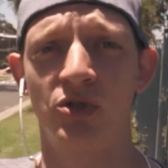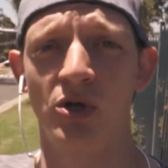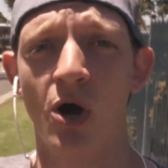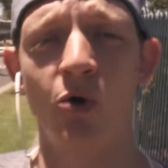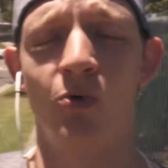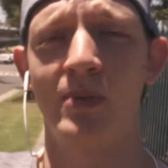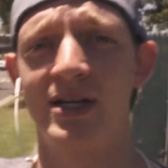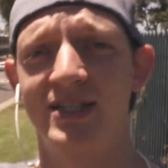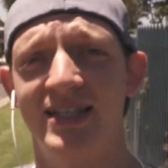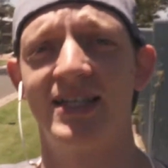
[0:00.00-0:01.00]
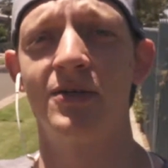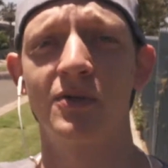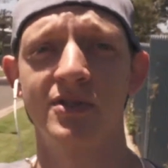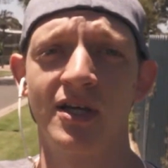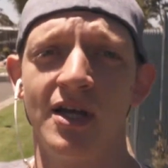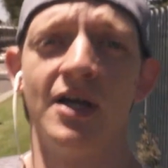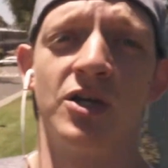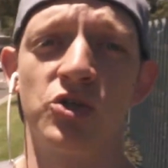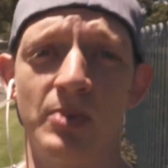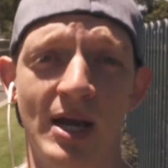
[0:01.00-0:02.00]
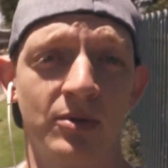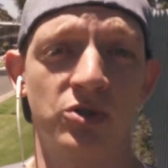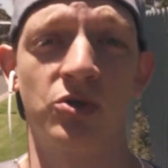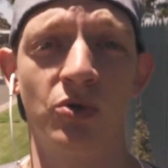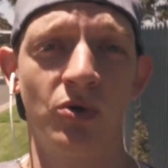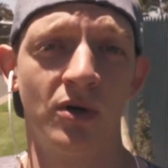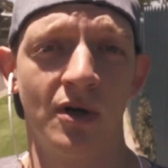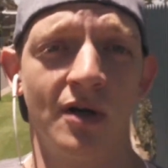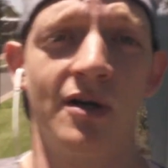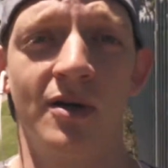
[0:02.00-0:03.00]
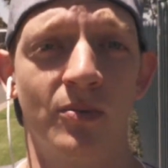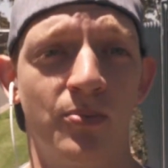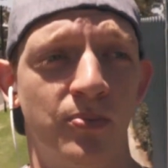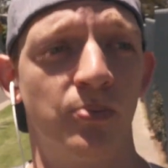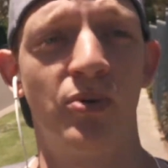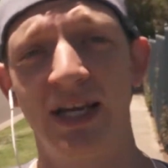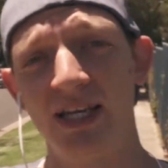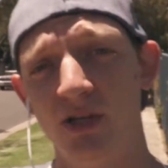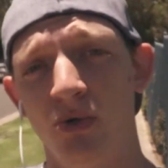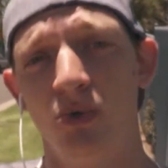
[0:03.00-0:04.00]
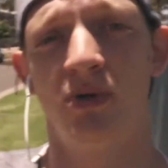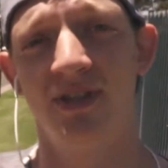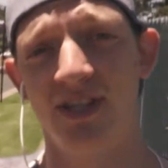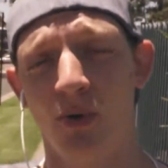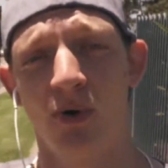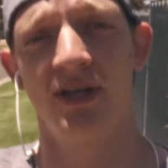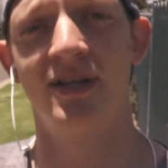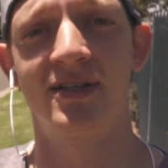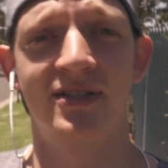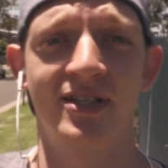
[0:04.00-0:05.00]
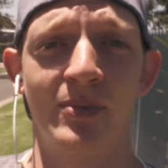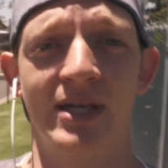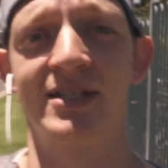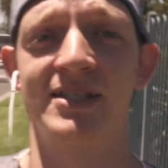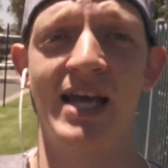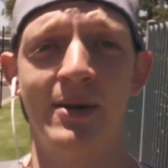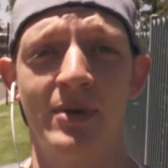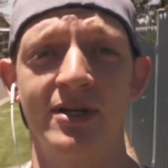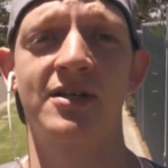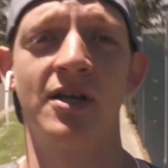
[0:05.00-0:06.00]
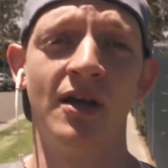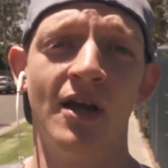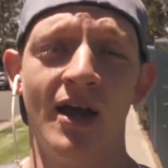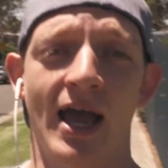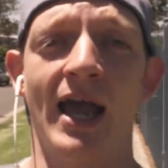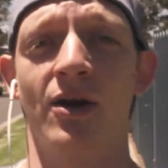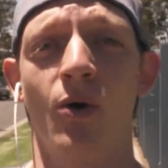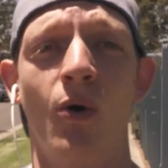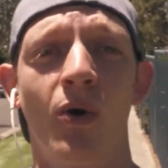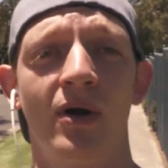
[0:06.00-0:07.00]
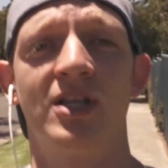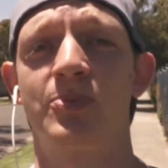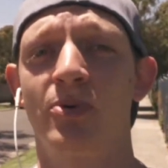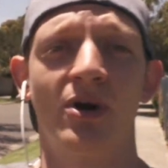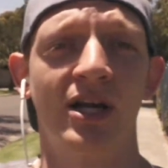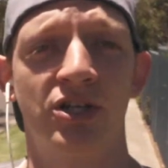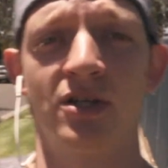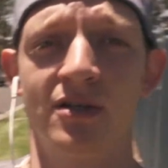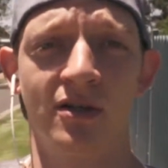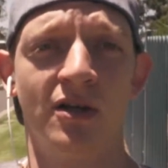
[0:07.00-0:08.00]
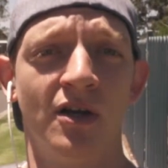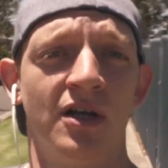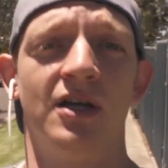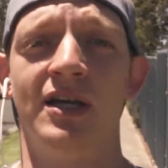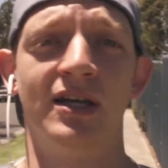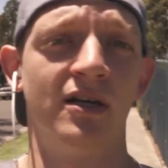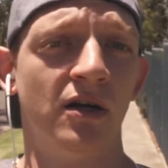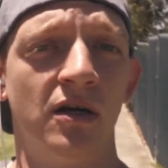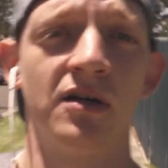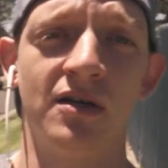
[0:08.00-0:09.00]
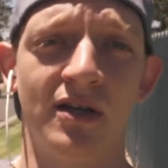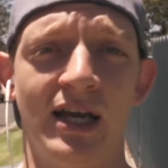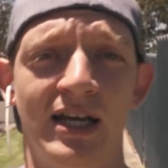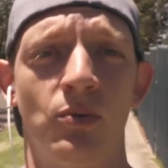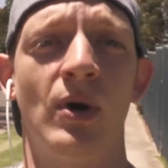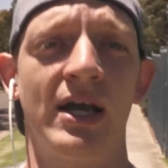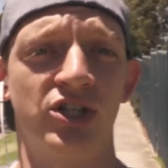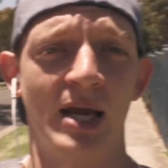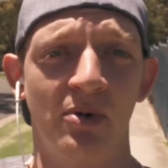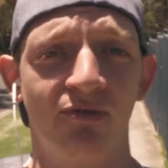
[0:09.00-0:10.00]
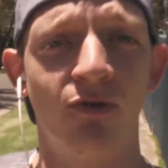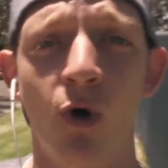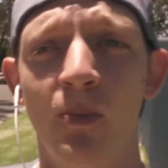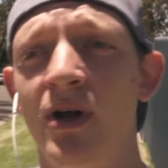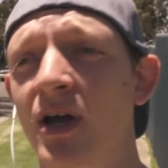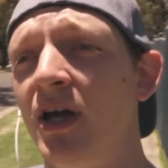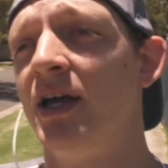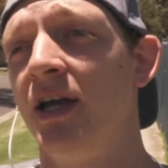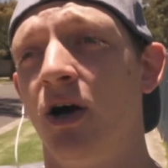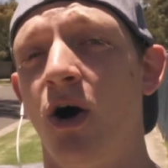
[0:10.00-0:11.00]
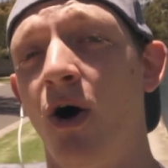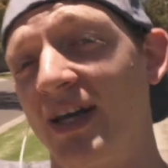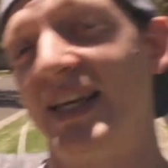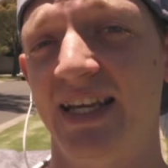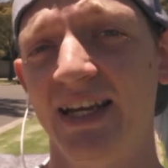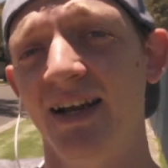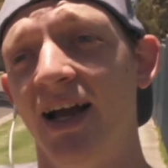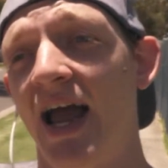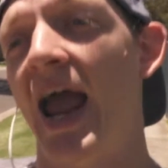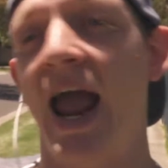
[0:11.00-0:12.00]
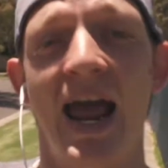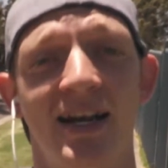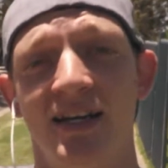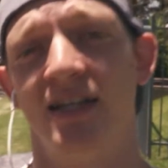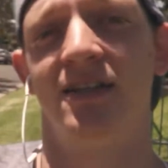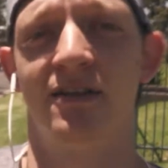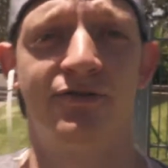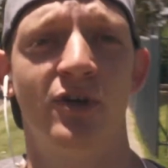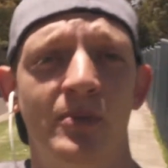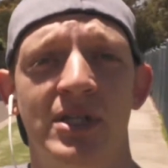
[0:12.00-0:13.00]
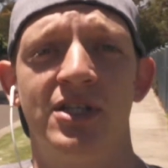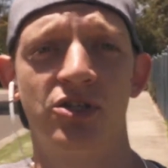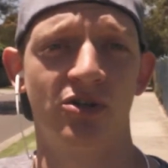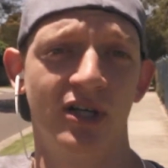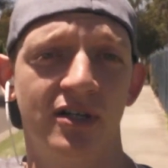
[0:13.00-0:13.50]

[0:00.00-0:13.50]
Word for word: to hone my skills to be able to bring you, the audience, some entertainment and or inspiration in any way, shape or form on here and in the film industry.